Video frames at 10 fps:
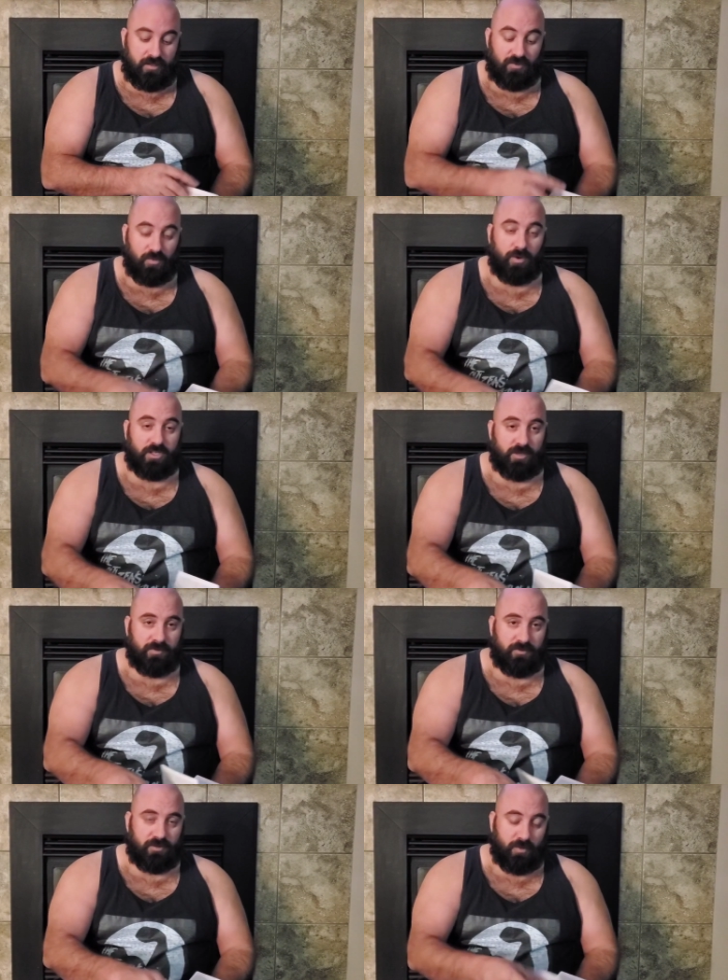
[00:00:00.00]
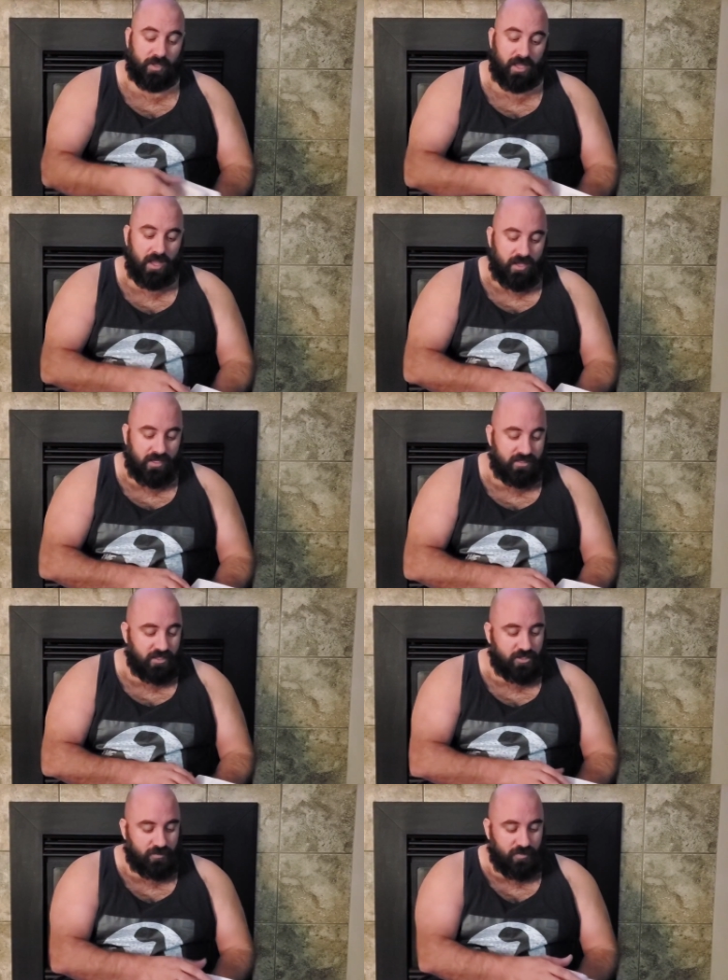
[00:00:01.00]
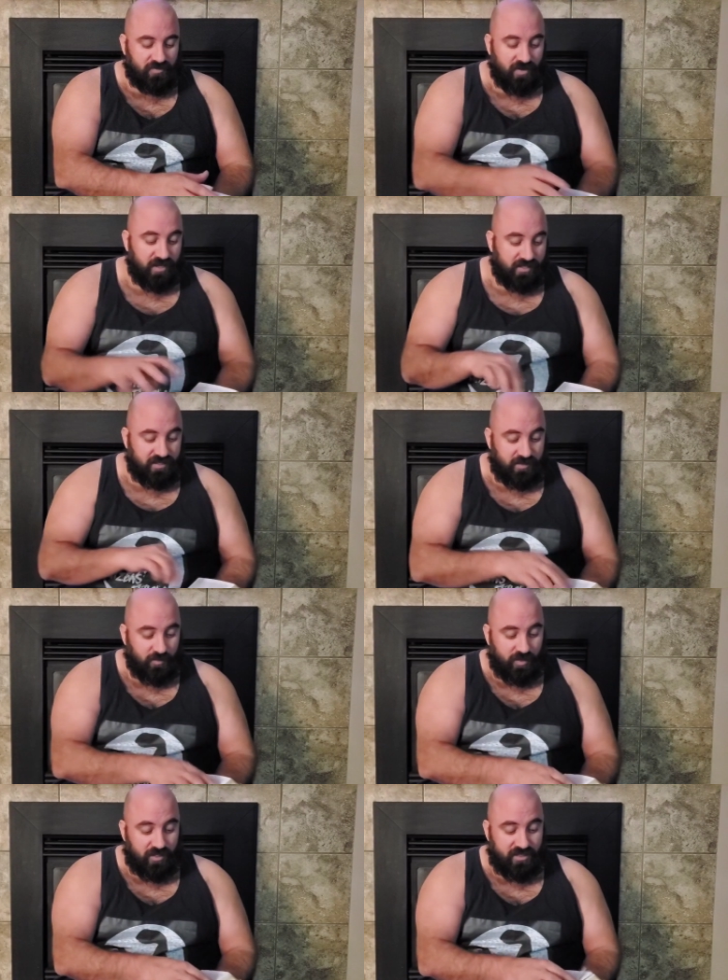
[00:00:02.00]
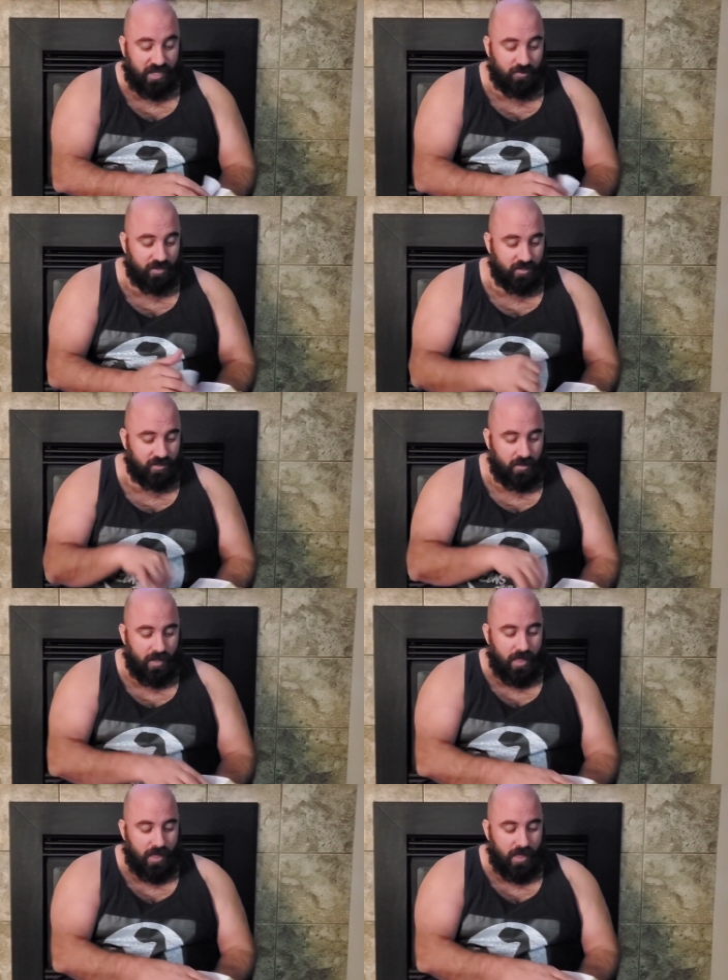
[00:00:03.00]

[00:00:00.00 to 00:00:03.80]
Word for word: So if you want to jump there real quick, because this should be very similar sounding.